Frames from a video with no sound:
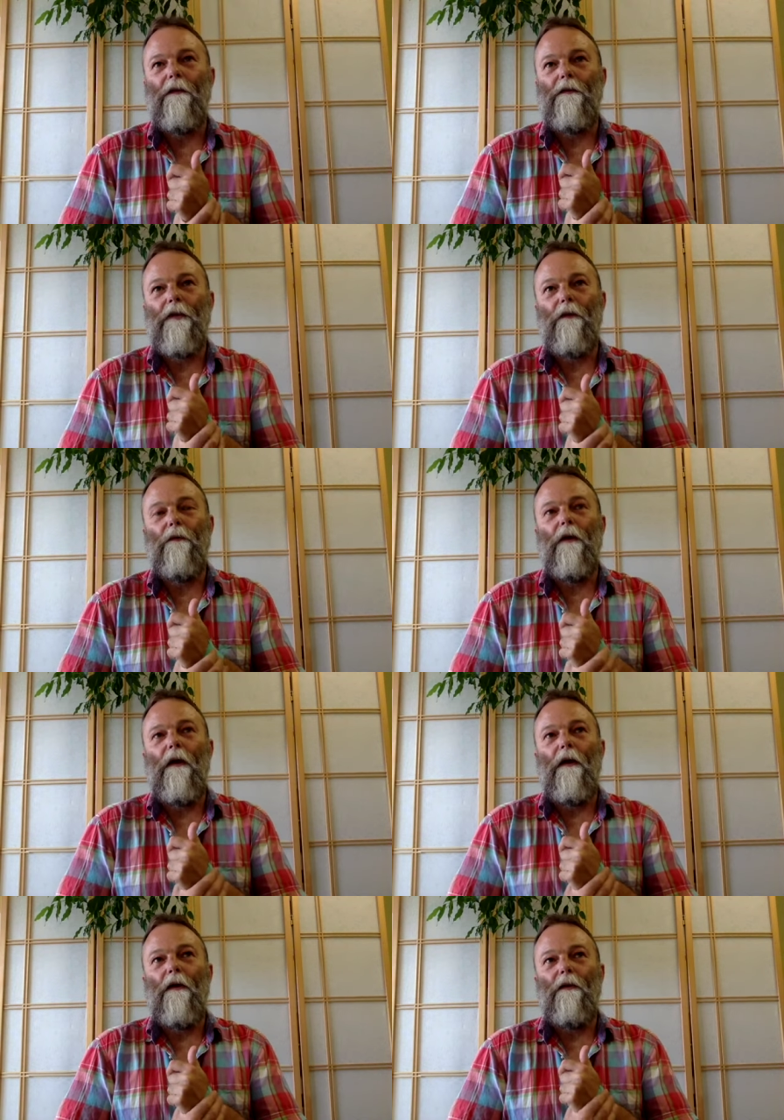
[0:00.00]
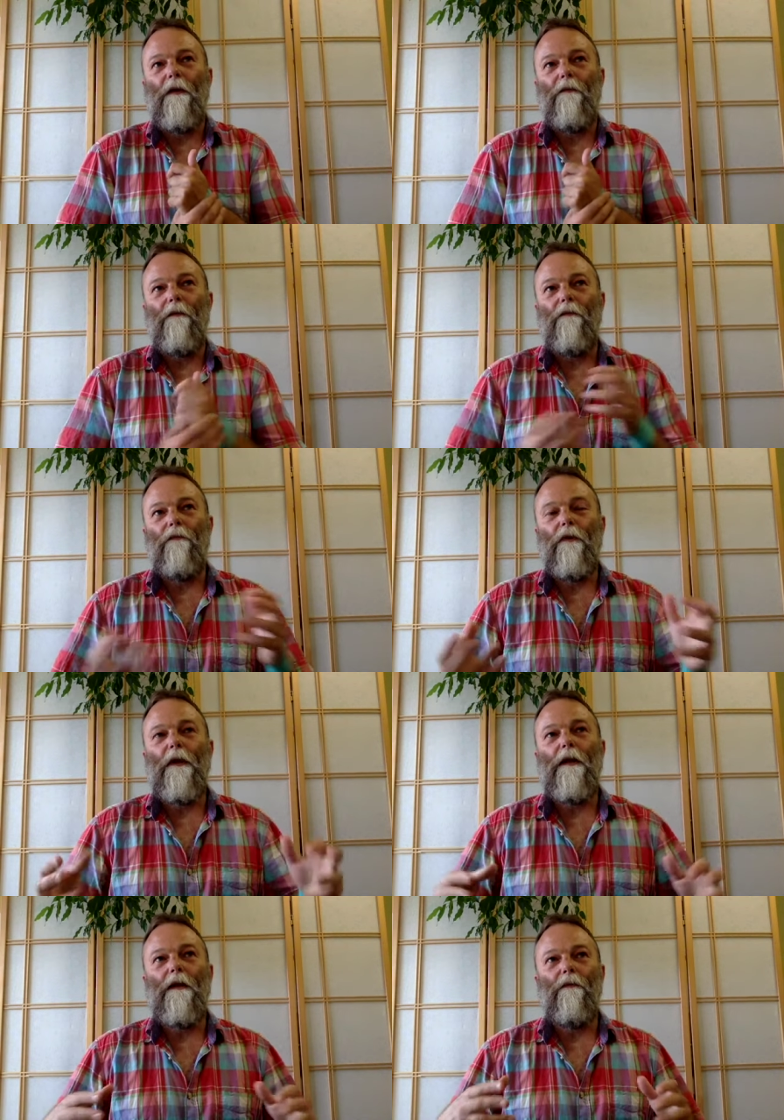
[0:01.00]
So, yeah,
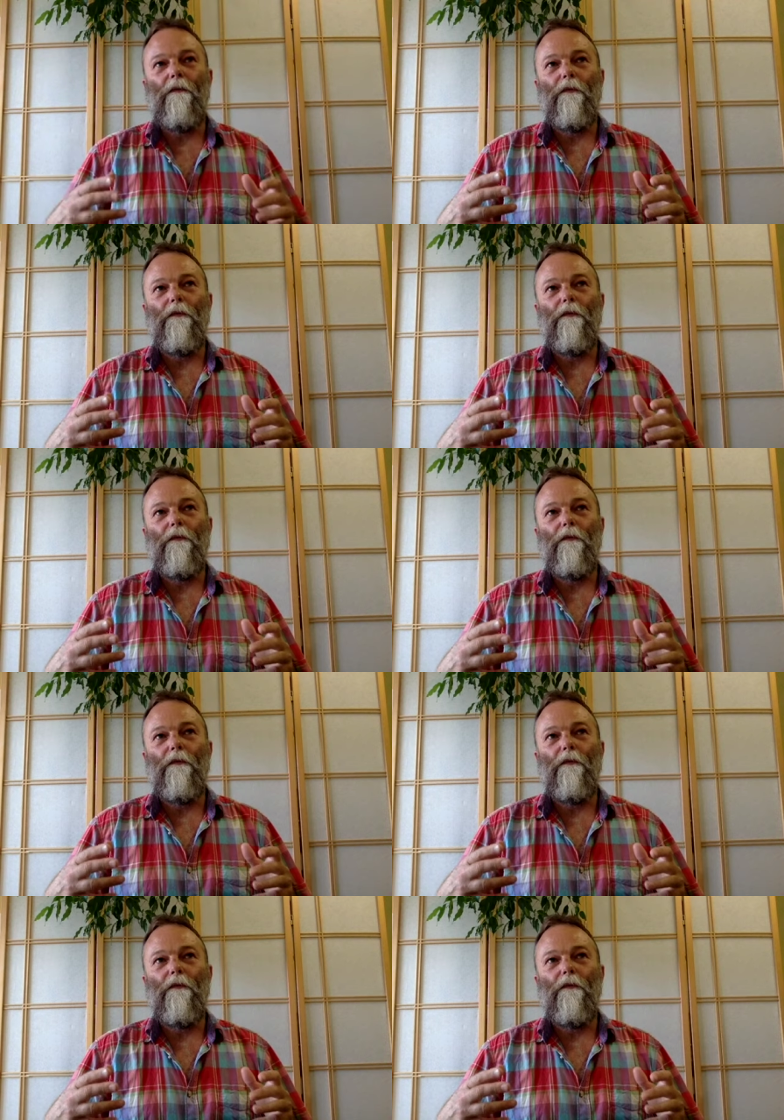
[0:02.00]
really,